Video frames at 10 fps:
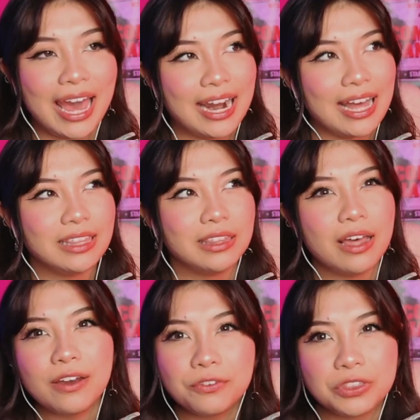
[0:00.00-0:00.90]
and I
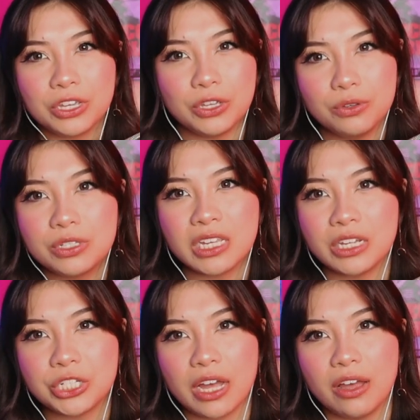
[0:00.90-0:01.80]
loved the
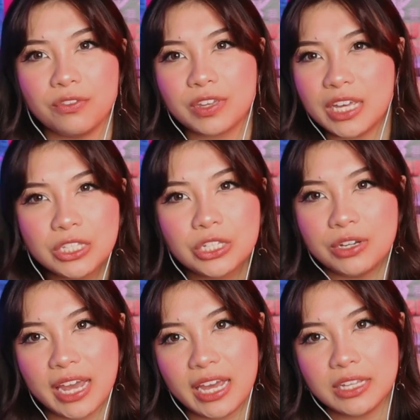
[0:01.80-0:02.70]
usage of
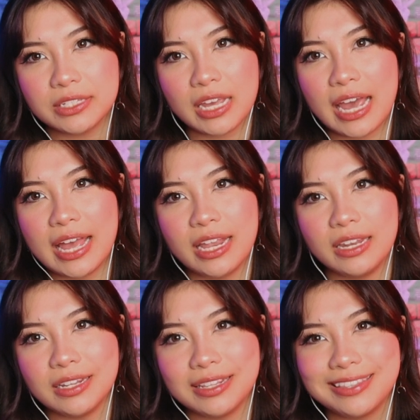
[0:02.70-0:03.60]
Kitsunes
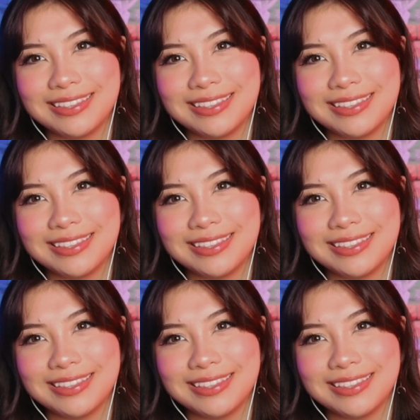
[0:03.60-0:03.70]
and